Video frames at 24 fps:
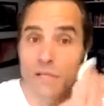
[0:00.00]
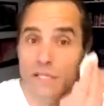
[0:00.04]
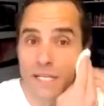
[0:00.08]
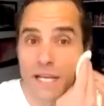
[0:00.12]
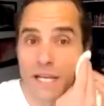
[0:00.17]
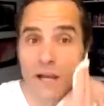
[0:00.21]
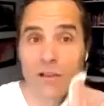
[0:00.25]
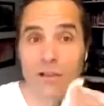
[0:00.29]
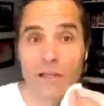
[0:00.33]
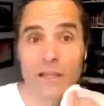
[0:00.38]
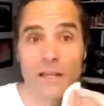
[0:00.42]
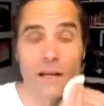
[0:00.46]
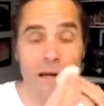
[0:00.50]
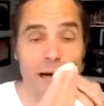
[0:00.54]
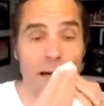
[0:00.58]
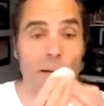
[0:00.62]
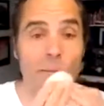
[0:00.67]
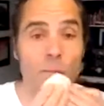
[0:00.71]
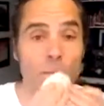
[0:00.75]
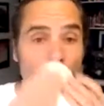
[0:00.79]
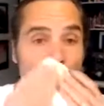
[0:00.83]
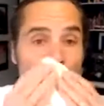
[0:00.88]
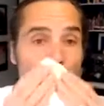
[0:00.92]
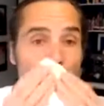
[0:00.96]
tell
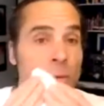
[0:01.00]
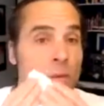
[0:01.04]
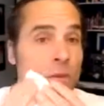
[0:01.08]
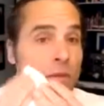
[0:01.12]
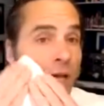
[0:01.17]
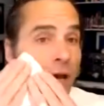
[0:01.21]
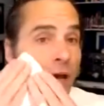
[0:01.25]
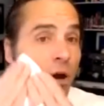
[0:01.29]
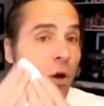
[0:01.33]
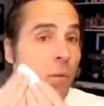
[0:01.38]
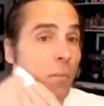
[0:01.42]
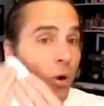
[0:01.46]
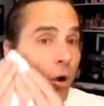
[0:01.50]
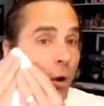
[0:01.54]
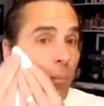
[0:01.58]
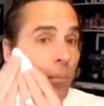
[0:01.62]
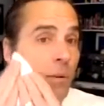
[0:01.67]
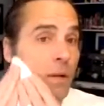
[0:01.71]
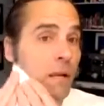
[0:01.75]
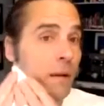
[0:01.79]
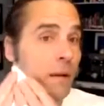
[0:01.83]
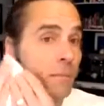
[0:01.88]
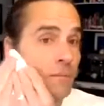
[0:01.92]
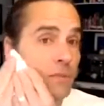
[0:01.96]
here to help
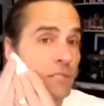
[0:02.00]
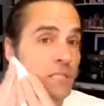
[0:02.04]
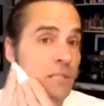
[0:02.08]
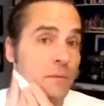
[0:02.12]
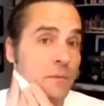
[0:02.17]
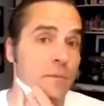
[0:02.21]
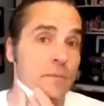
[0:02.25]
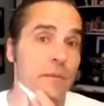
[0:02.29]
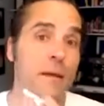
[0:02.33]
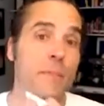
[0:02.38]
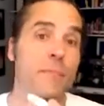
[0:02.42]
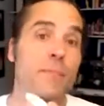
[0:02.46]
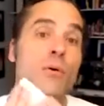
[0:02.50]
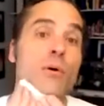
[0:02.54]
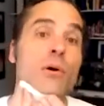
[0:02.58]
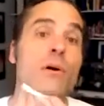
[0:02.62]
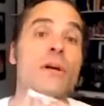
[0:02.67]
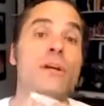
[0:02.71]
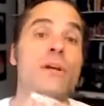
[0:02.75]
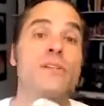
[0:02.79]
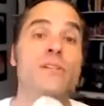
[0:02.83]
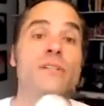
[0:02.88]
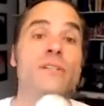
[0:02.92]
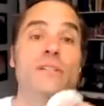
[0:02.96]
open up some of my
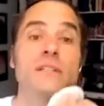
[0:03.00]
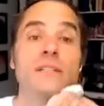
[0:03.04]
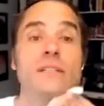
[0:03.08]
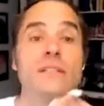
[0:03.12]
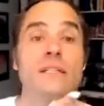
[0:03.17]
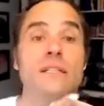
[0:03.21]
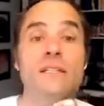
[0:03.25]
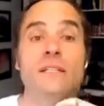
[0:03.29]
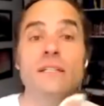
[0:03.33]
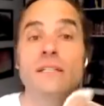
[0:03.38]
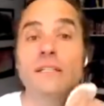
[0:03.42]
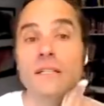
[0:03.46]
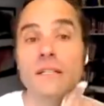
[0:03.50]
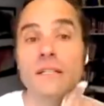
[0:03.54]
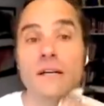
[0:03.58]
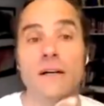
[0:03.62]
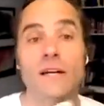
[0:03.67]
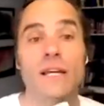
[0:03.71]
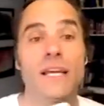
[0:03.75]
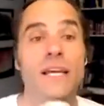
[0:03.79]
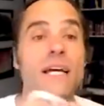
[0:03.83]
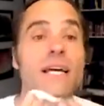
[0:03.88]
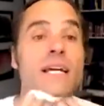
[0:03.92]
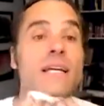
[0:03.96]
pores.
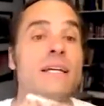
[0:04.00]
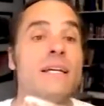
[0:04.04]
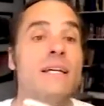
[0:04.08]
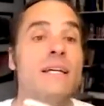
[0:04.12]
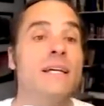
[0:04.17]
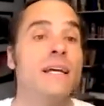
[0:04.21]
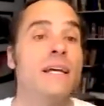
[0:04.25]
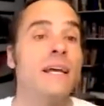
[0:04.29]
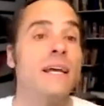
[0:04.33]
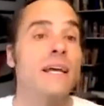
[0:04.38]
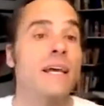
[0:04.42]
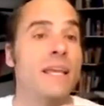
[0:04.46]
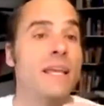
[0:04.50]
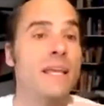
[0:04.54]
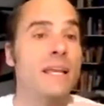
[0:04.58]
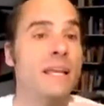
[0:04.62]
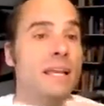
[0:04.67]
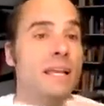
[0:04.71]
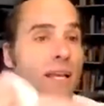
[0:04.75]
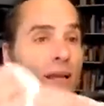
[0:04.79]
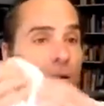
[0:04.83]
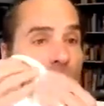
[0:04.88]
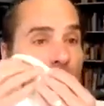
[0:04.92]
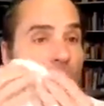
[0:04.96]
Okay,
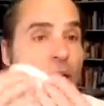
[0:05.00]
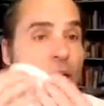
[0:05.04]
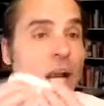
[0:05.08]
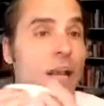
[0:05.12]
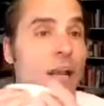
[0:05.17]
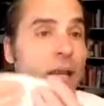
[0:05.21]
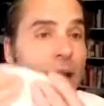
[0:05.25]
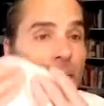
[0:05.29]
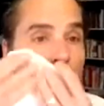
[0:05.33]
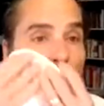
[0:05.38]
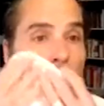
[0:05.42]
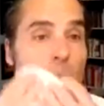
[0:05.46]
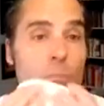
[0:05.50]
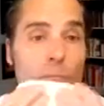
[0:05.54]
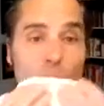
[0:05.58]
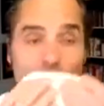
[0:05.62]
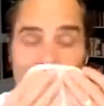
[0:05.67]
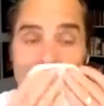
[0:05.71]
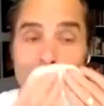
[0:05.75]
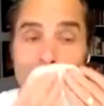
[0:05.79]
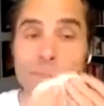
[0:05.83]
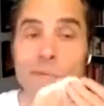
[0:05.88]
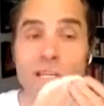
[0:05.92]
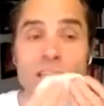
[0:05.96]
getting it ready
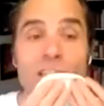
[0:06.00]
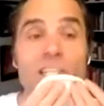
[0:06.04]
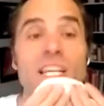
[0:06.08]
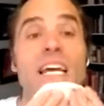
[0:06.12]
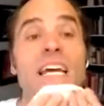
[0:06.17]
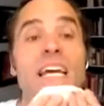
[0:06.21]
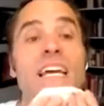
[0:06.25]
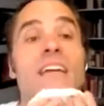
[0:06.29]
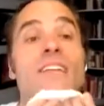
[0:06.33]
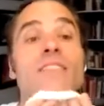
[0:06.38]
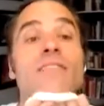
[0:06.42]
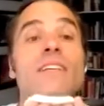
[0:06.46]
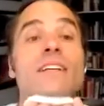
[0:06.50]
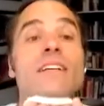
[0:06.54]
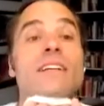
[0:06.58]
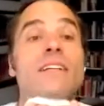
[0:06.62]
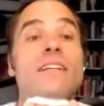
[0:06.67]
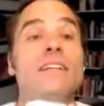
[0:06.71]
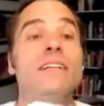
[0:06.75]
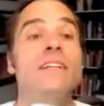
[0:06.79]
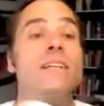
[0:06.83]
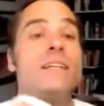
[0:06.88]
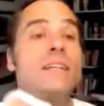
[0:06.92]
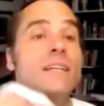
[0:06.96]
to be shaved.
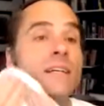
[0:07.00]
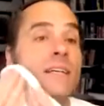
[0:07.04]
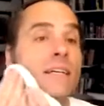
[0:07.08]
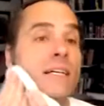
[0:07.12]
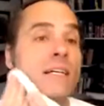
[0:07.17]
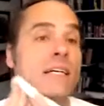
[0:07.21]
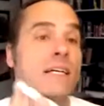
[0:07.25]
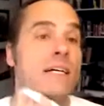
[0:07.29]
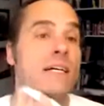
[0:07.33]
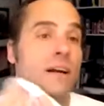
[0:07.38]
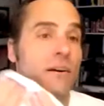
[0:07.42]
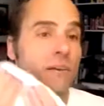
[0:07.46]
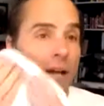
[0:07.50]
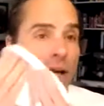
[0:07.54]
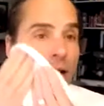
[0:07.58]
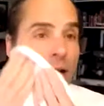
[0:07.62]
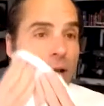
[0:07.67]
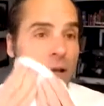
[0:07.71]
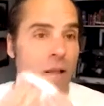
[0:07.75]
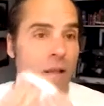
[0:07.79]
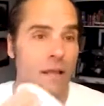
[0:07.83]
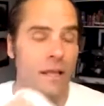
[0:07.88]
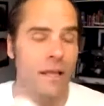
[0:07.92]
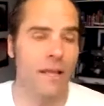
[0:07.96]
All right,
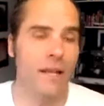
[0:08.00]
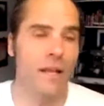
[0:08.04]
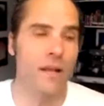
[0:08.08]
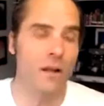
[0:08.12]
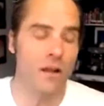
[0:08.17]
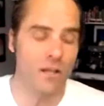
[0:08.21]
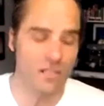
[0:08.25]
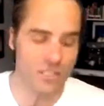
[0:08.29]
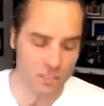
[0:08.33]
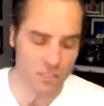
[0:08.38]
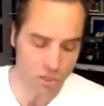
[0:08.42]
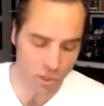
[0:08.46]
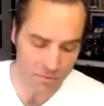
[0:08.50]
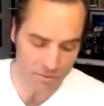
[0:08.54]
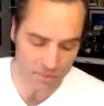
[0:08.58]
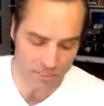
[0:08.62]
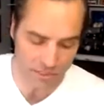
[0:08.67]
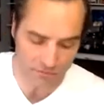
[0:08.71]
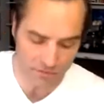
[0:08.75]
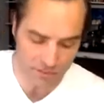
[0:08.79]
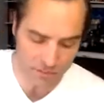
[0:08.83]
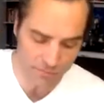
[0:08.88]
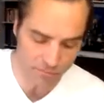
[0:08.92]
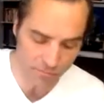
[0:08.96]
and it also helps
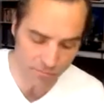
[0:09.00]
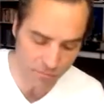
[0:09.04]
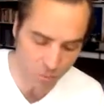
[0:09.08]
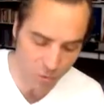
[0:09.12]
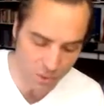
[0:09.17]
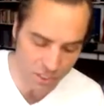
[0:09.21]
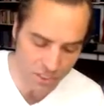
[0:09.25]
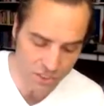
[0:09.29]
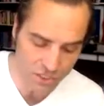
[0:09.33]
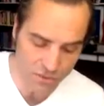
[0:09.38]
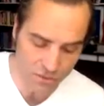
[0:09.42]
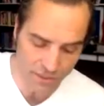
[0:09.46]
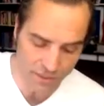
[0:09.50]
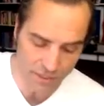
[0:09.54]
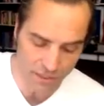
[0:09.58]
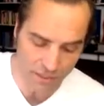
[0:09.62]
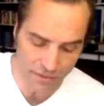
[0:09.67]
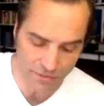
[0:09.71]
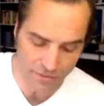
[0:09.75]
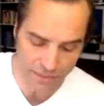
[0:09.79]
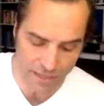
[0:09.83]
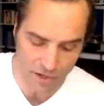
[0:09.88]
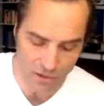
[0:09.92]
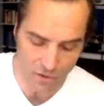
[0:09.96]
give some moisture
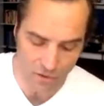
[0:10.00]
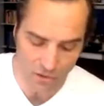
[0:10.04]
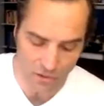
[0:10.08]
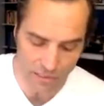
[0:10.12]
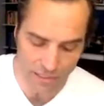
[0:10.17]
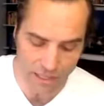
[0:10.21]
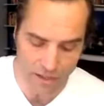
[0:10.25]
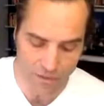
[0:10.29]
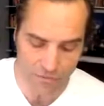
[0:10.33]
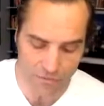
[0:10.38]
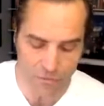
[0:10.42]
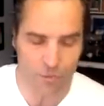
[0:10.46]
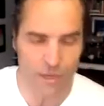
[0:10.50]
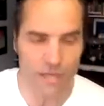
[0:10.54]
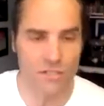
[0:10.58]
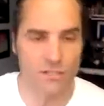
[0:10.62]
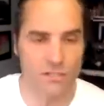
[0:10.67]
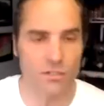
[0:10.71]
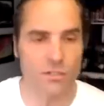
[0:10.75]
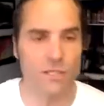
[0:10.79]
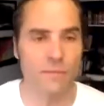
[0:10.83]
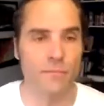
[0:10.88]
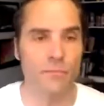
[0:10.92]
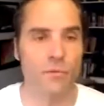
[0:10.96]
there that'll allow the
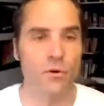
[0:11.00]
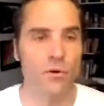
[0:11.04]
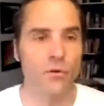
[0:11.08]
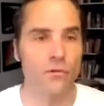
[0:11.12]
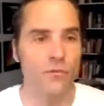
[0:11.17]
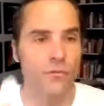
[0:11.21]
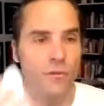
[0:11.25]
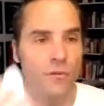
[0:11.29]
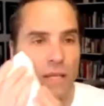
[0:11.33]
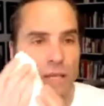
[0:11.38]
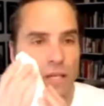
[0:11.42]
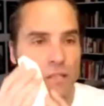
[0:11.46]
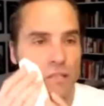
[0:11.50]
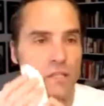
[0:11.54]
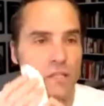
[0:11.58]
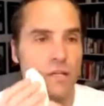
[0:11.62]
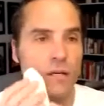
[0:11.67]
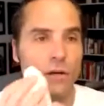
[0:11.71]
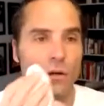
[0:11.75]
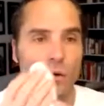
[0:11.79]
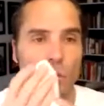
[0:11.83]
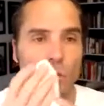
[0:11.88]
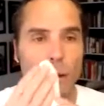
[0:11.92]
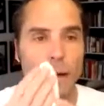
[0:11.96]
razor to move
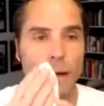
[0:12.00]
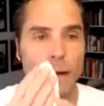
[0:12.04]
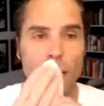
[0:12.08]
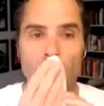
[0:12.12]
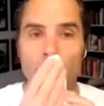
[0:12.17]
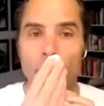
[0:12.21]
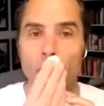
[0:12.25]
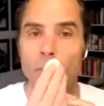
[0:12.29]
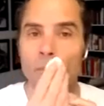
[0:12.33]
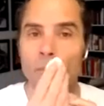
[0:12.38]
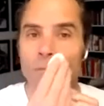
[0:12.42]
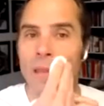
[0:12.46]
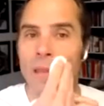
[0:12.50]
easier and quicker.